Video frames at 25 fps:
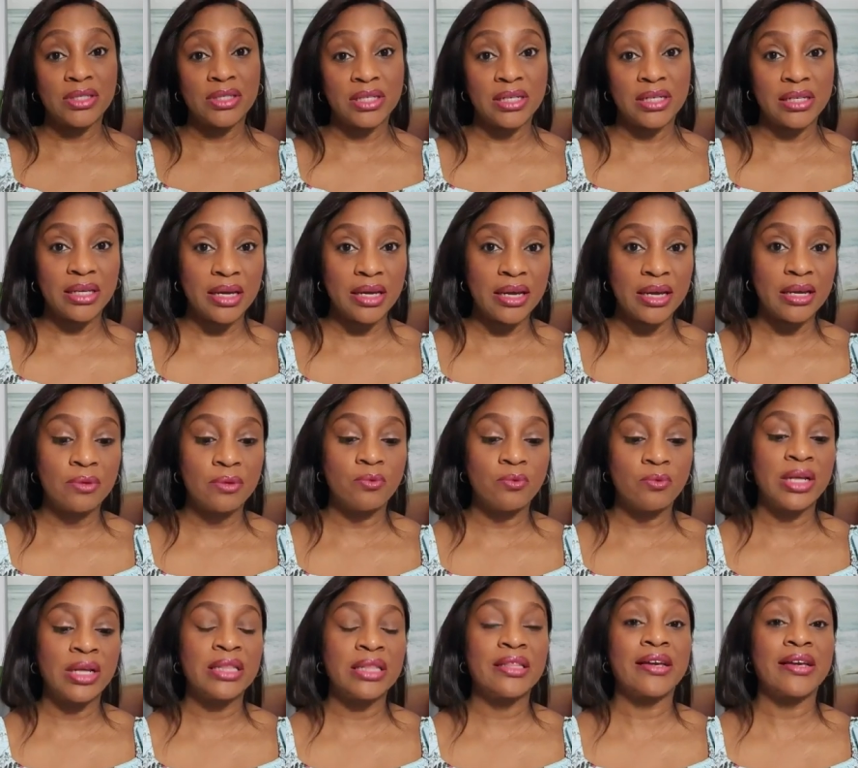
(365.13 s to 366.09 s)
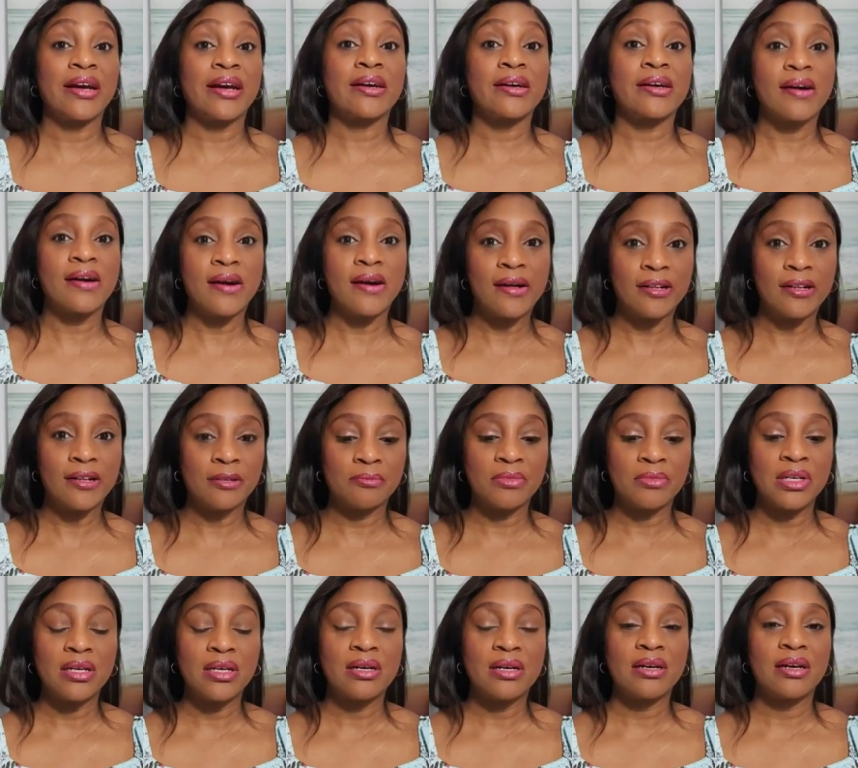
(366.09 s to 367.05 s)
it again when they are calm
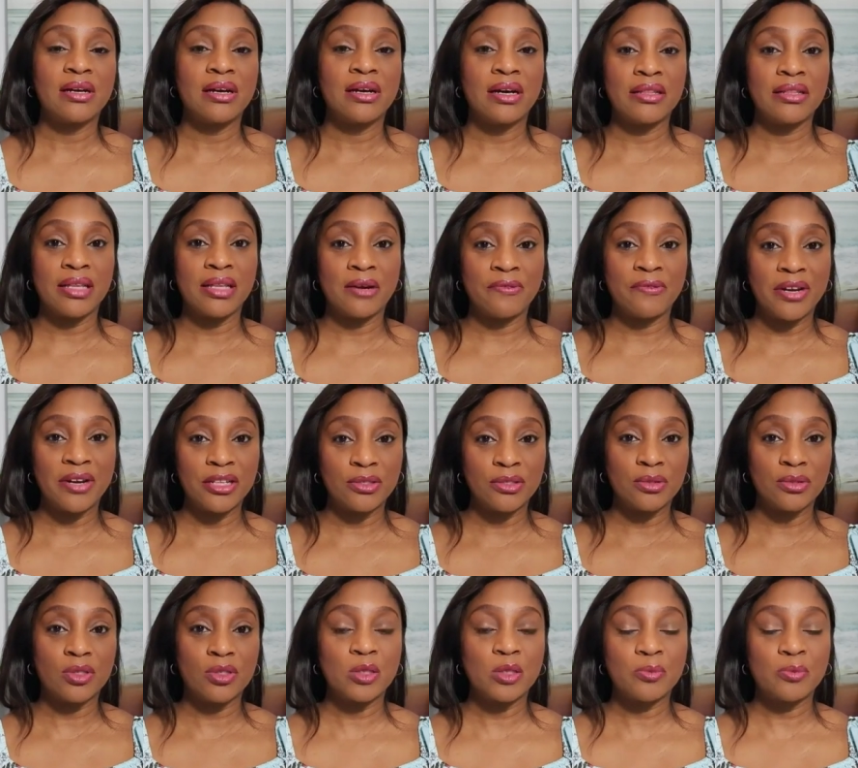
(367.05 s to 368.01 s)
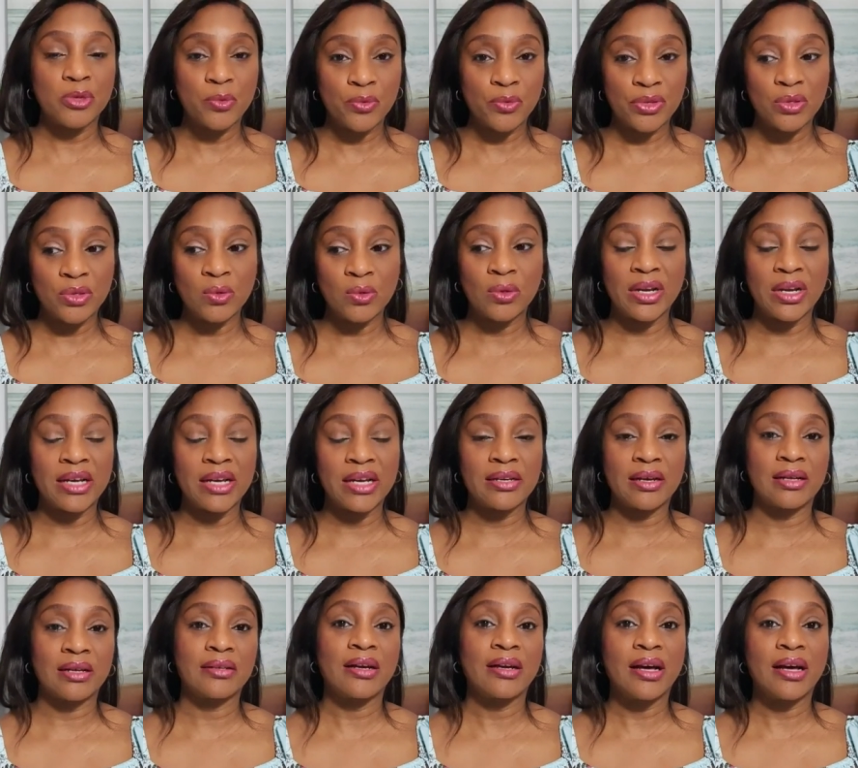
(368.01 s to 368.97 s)
and they're ready to speak with you like
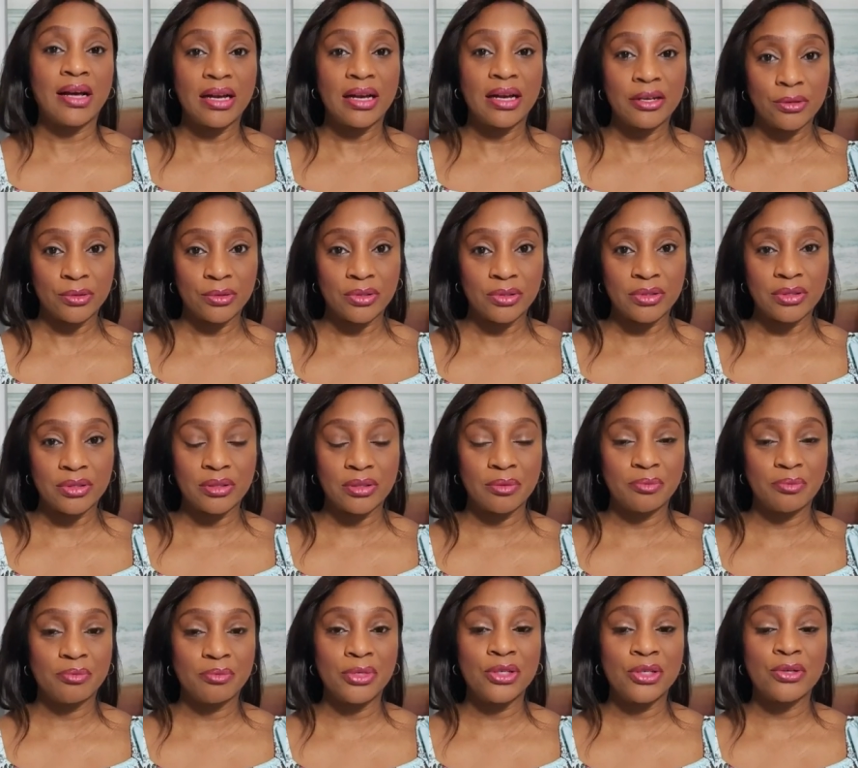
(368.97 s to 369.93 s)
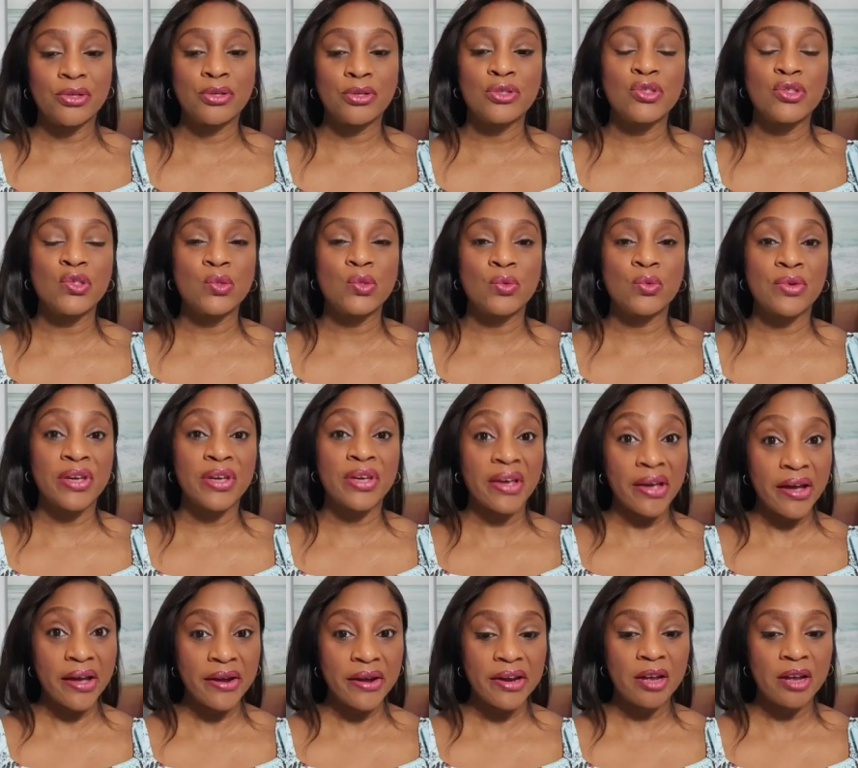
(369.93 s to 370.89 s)
an adult. Because you
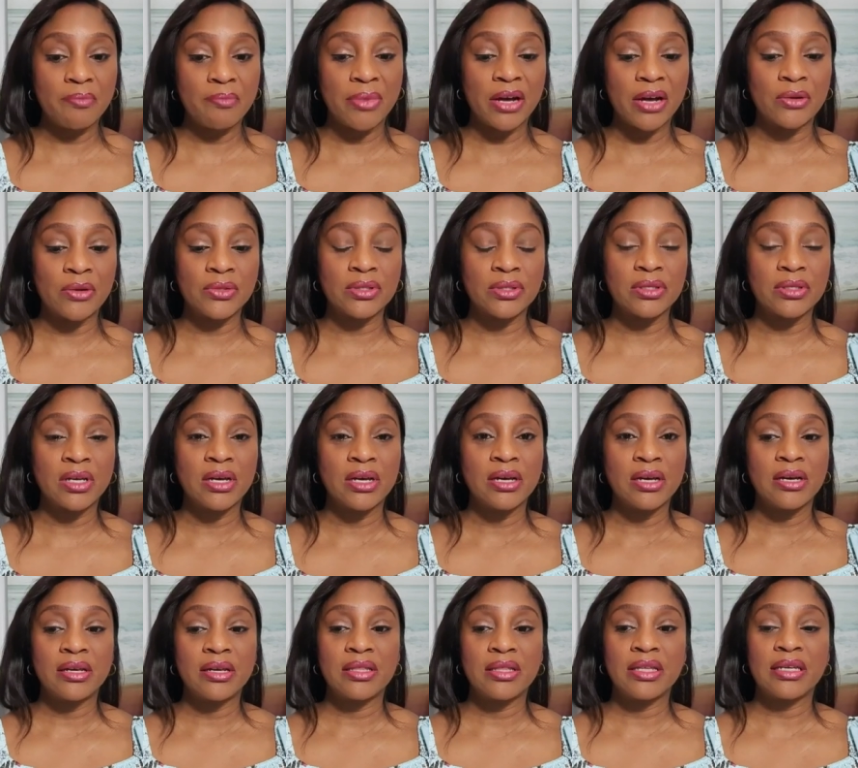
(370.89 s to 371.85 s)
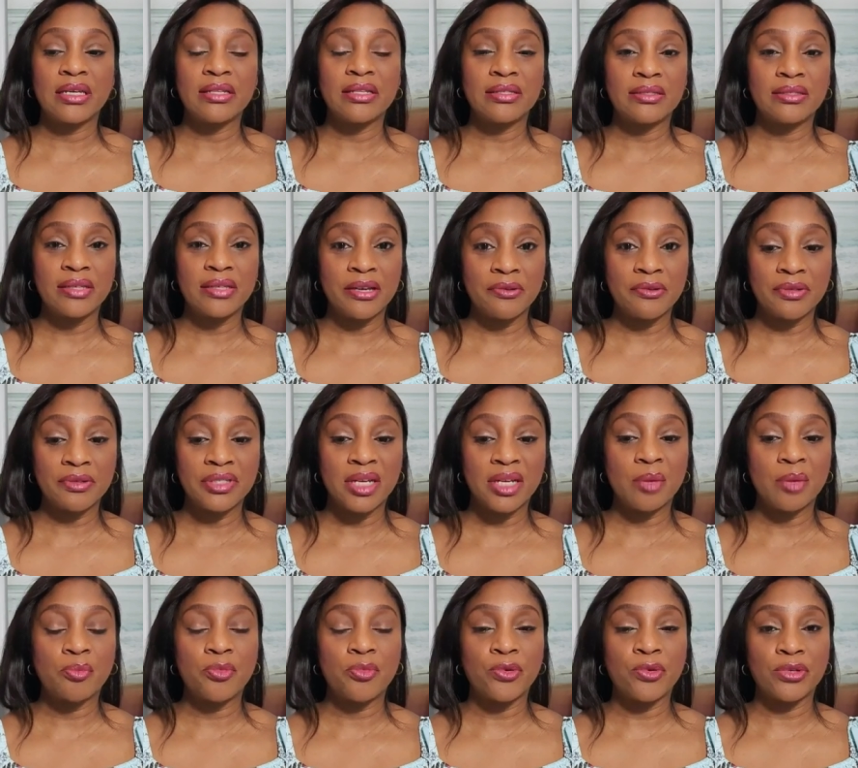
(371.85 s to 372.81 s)
care about the integrity
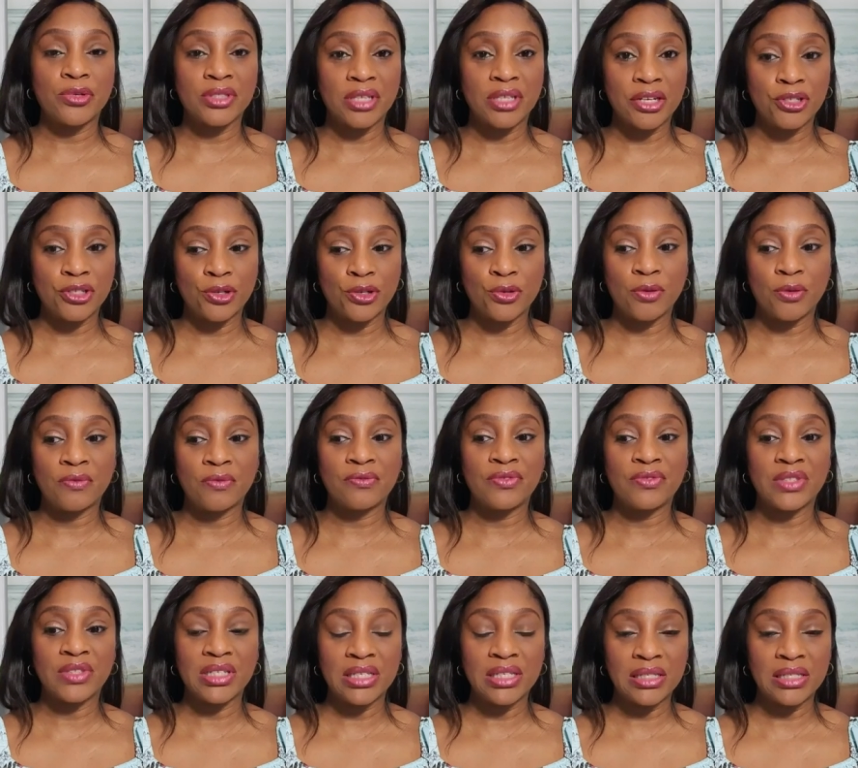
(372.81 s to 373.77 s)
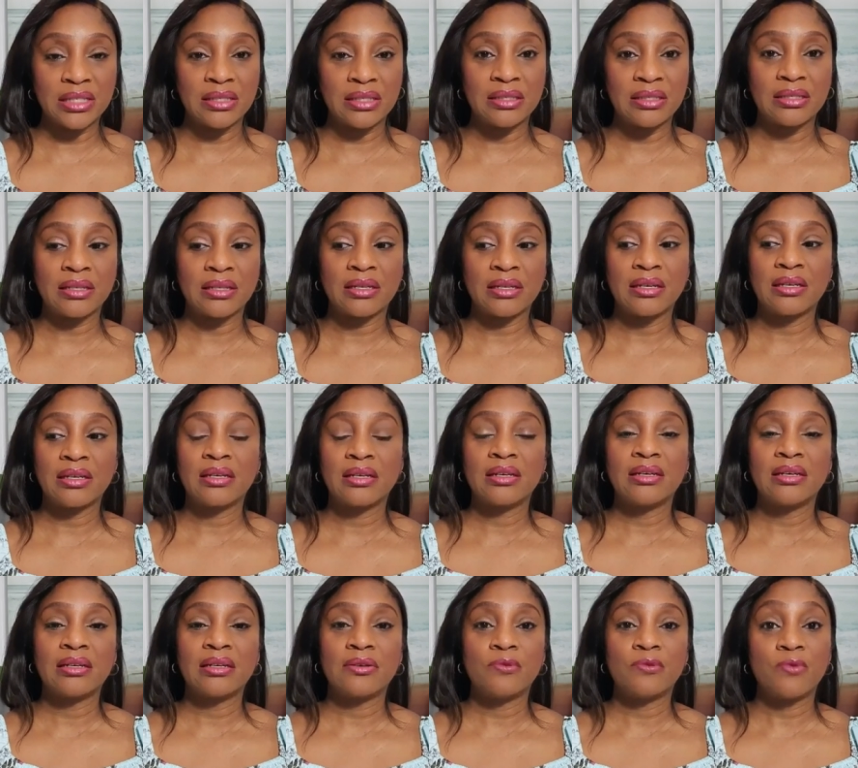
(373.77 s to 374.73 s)
and protection of this
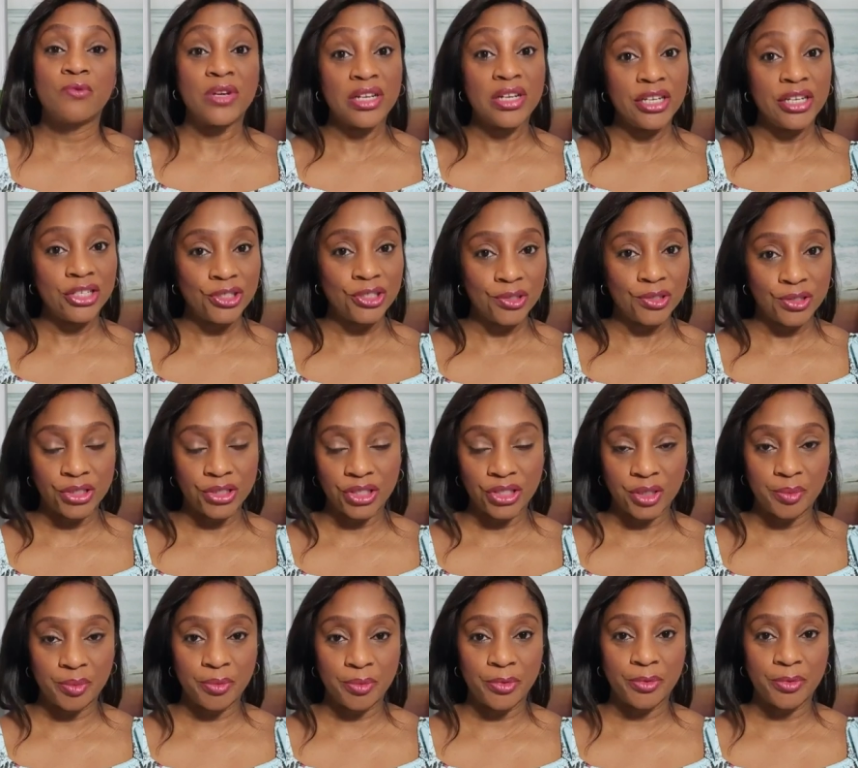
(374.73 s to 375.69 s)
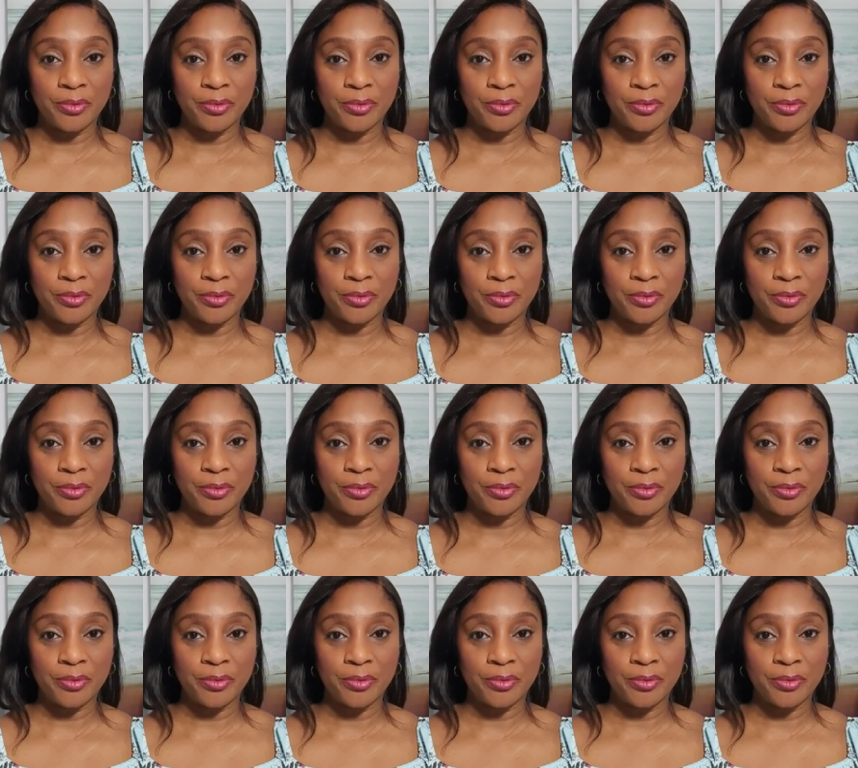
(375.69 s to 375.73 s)
relationship.